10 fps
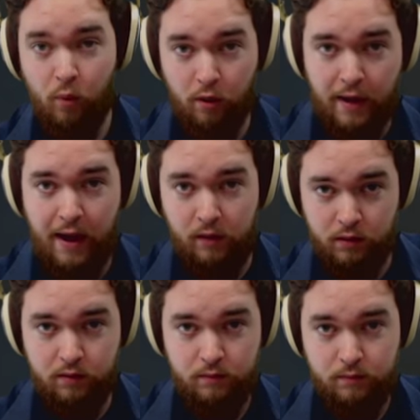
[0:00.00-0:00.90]
War
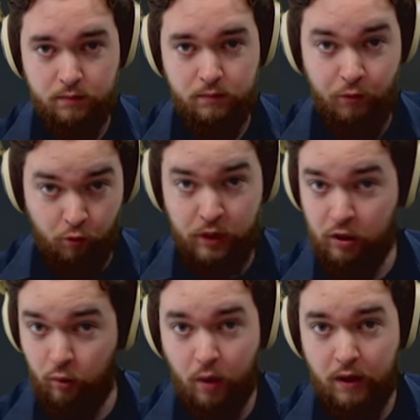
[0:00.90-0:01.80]
Owl, the
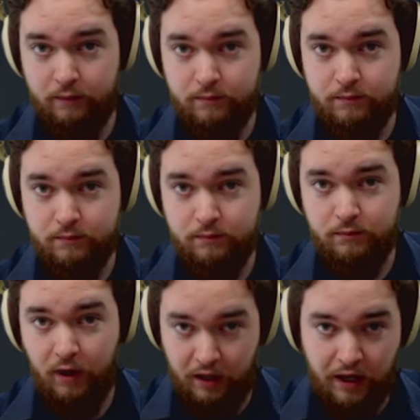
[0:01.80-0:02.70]
real one,
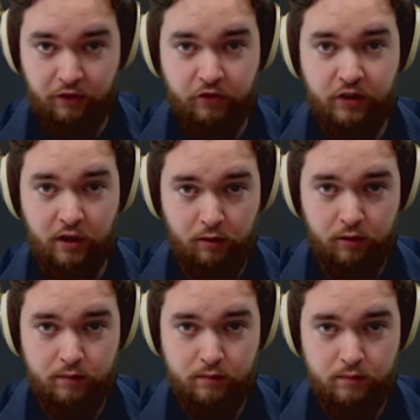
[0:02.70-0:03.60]
and I
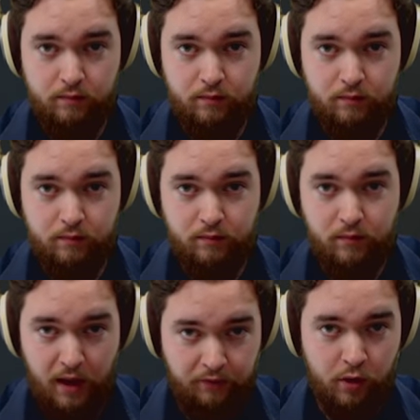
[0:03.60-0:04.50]
still
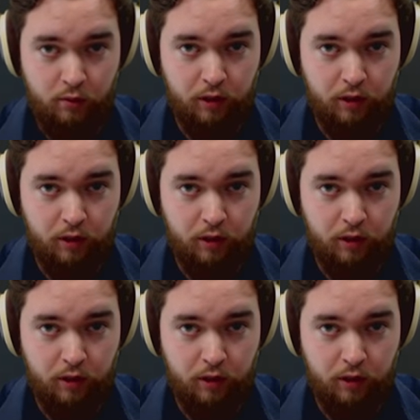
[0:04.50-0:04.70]
have no